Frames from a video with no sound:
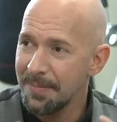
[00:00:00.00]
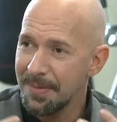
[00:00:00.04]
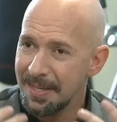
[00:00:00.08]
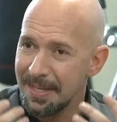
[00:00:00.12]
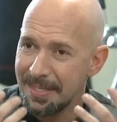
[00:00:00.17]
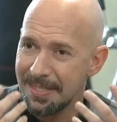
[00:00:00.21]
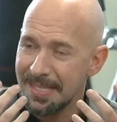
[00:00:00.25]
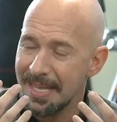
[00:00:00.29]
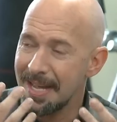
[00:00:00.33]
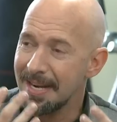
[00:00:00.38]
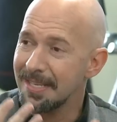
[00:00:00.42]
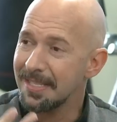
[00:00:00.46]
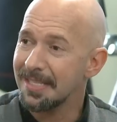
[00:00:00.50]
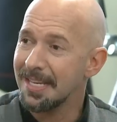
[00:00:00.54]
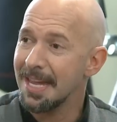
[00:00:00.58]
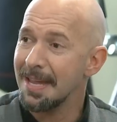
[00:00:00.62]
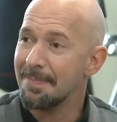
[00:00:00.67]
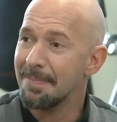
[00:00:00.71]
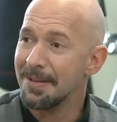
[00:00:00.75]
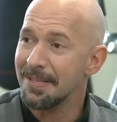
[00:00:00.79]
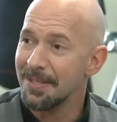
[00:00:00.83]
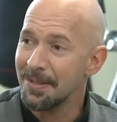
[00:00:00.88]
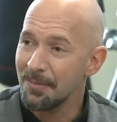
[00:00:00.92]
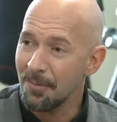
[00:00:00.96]
it's that
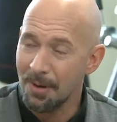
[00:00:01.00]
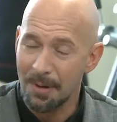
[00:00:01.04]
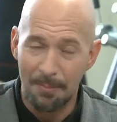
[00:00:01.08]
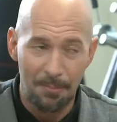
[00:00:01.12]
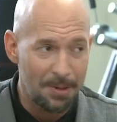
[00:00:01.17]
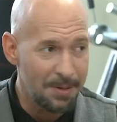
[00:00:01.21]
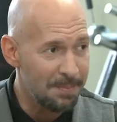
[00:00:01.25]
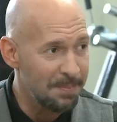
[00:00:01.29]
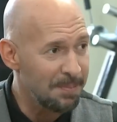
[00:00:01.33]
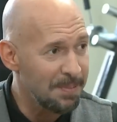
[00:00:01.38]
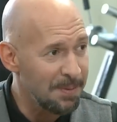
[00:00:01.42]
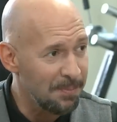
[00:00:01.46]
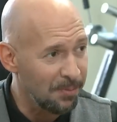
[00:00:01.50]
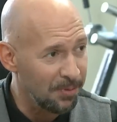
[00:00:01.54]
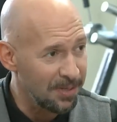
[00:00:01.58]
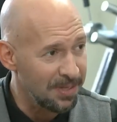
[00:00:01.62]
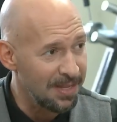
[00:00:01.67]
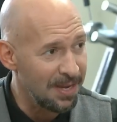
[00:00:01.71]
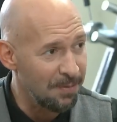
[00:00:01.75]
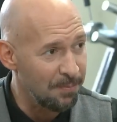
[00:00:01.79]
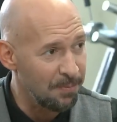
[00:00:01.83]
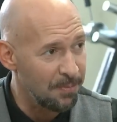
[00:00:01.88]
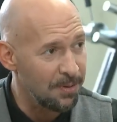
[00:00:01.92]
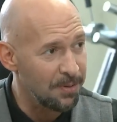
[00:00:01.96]
escapism. You want to bring people into
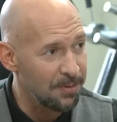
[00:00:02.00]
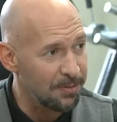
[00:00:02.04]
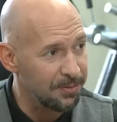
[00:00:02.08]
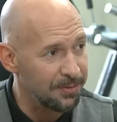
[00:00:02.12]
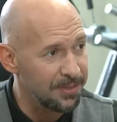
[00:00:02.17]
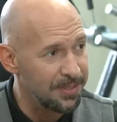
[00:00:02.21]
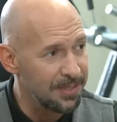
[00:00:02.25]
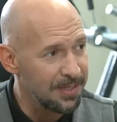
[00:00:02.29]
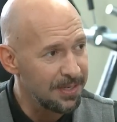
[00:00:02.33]
that world.